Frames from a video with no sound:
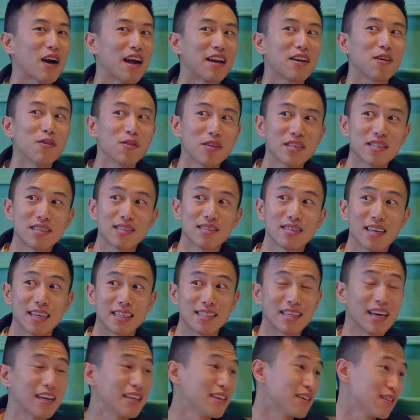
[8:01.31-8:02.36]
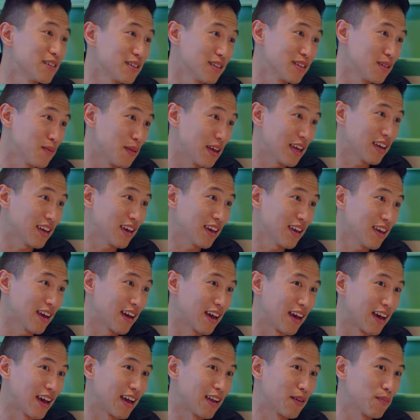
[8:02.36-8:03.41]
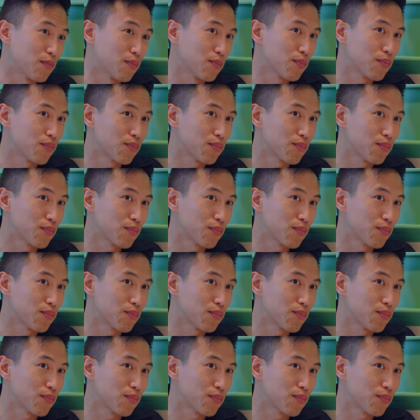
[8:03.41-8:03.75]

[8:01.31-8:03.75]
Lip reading: I know this is like 10 years in the making, and